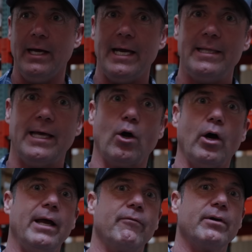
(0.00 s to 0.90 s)
and then
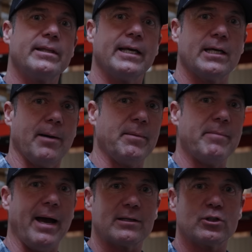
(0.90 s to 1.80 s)
everything coming back.